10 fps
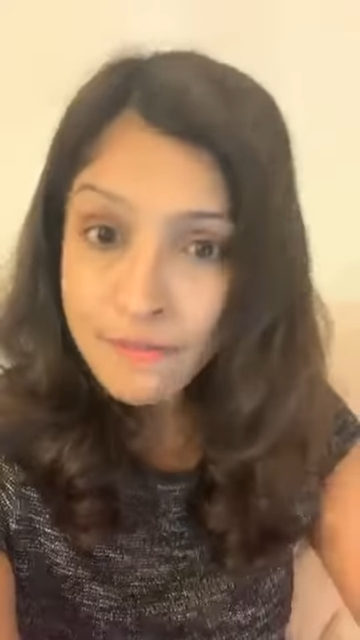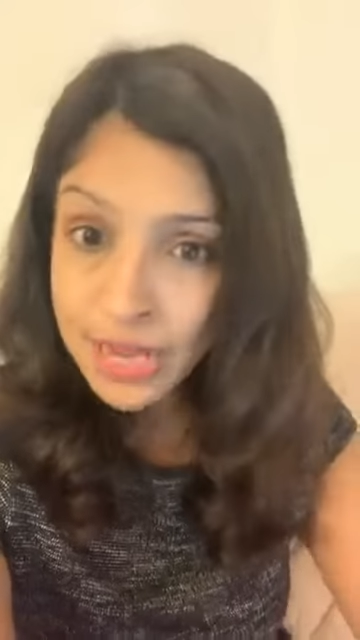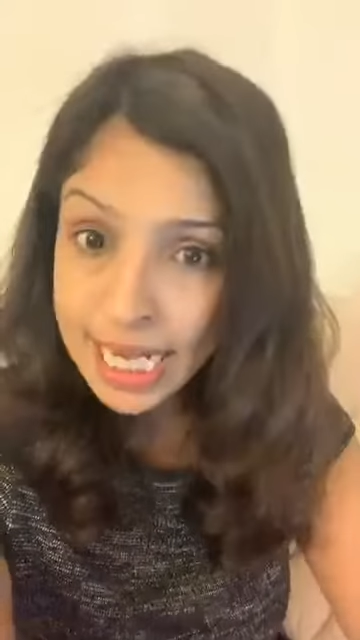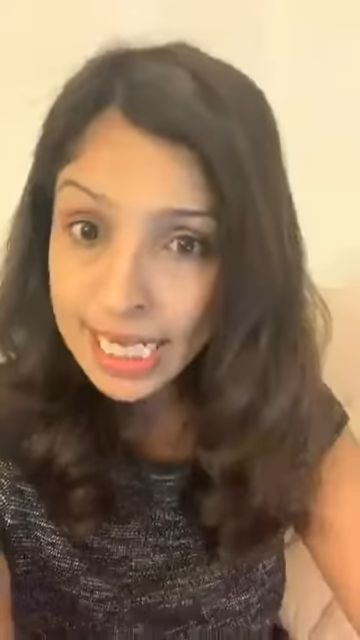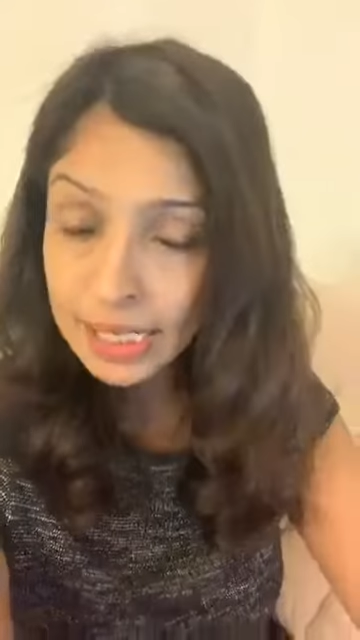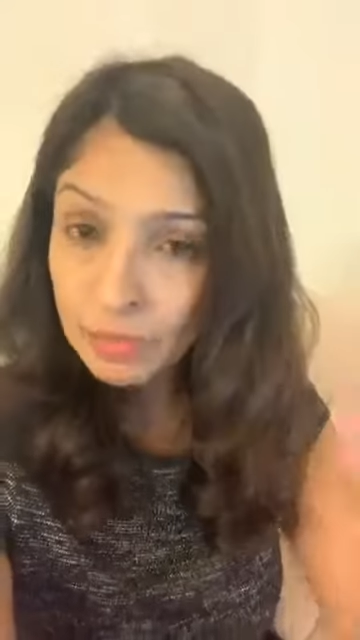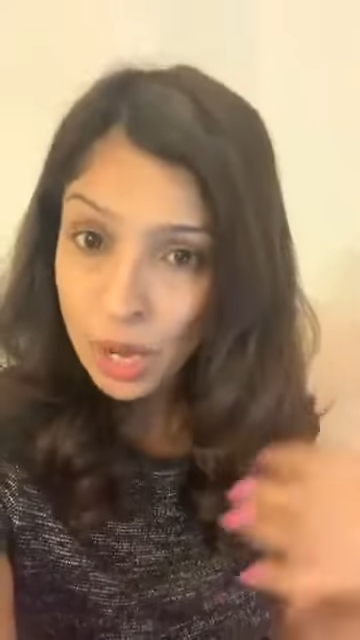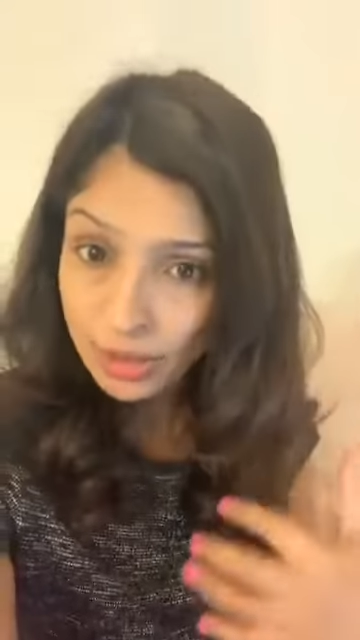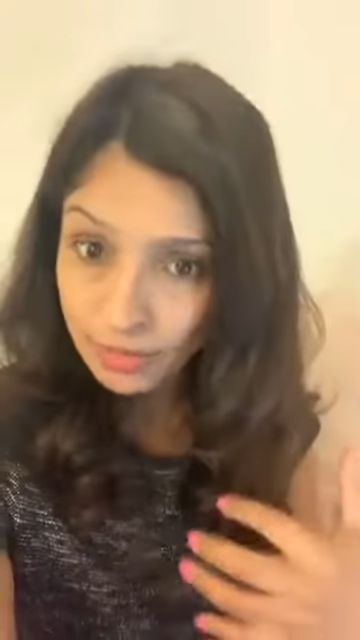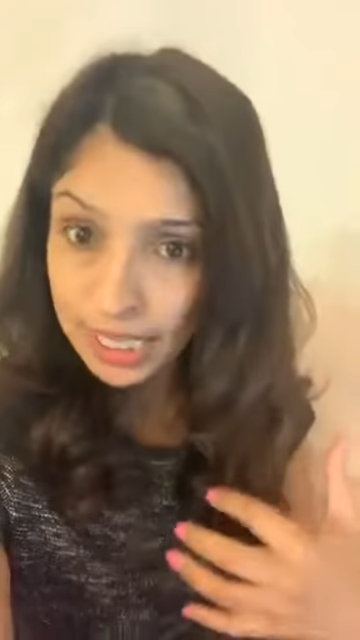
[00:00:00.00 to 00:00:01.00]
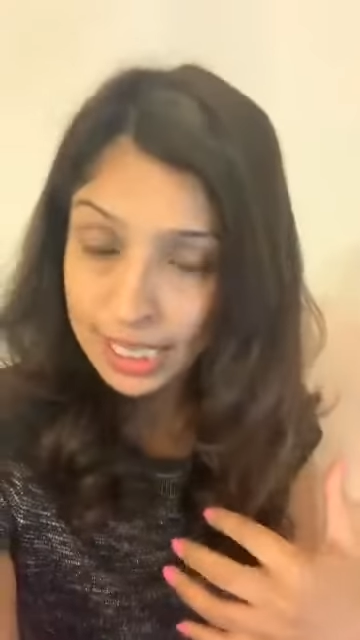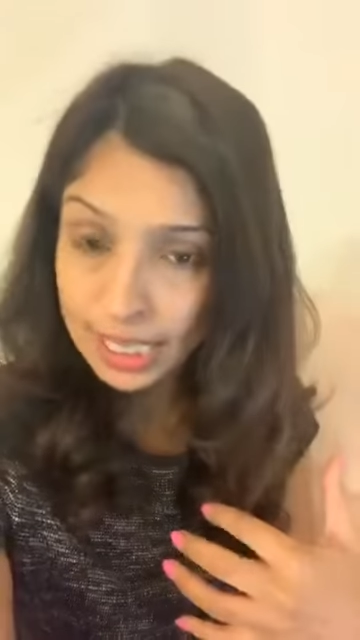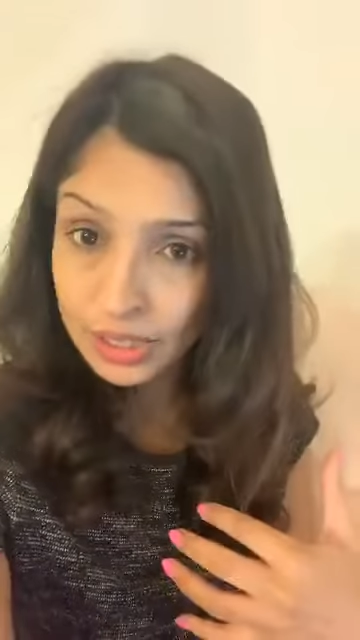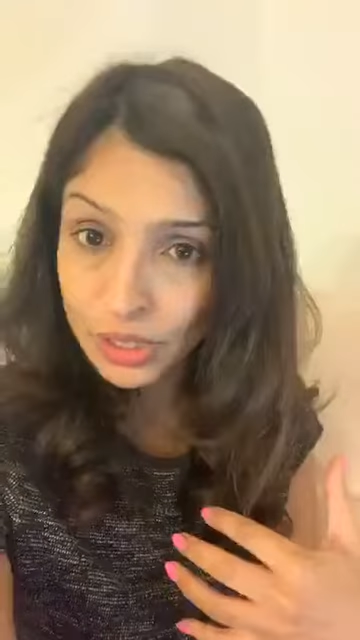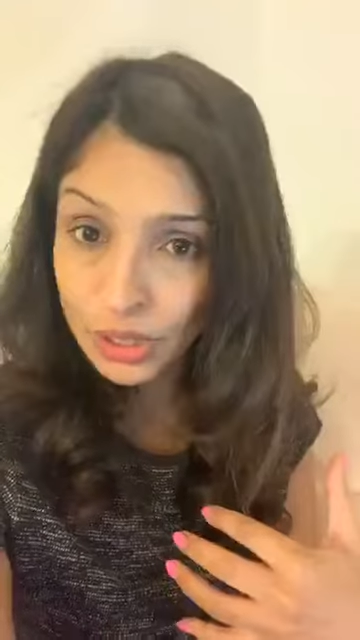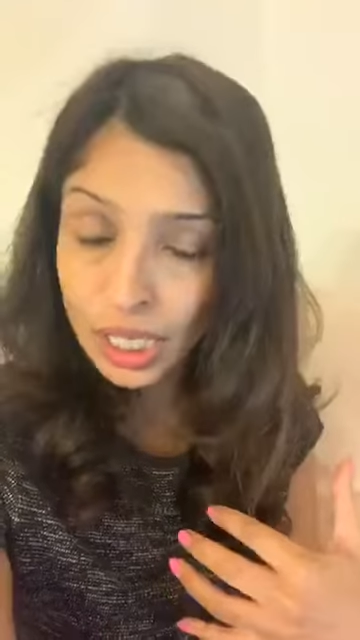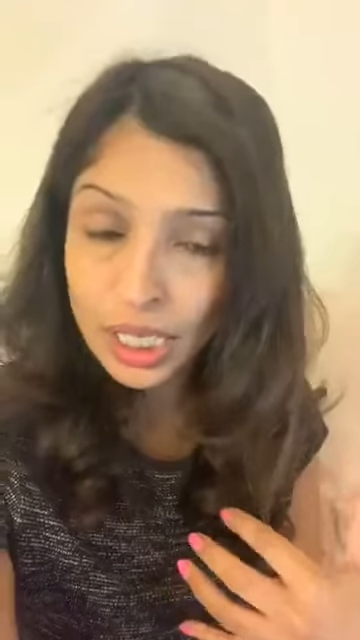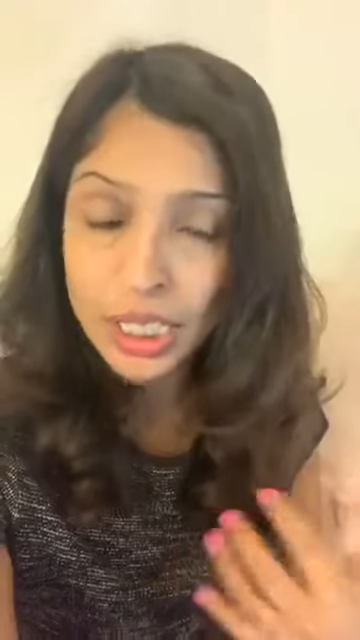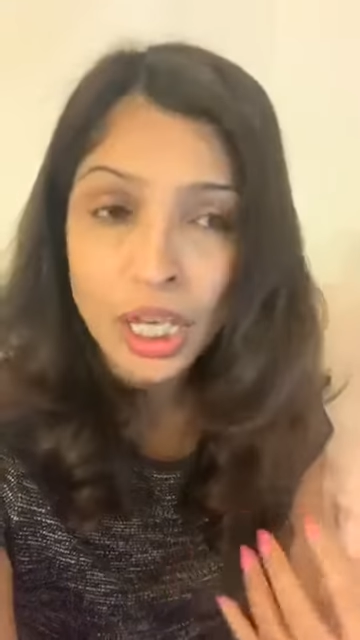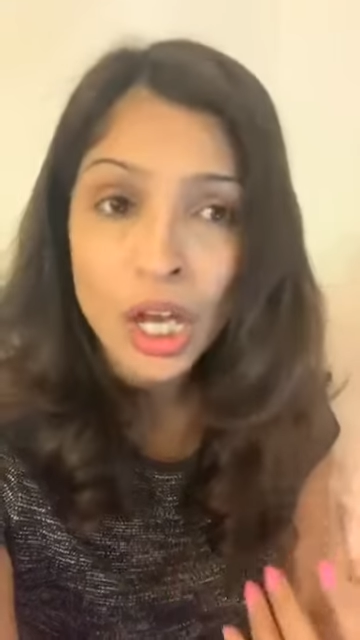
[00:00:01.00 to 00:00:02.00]
feelings my feelings,
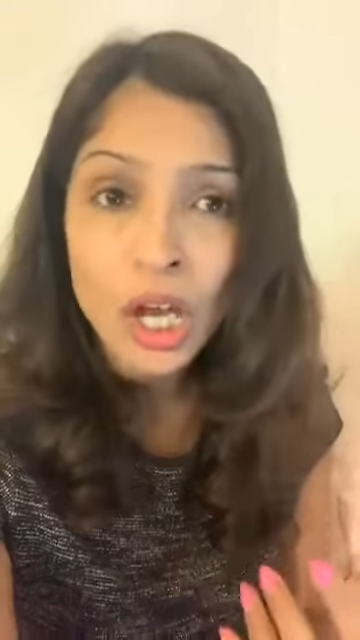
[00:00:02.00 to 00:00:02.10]
okay?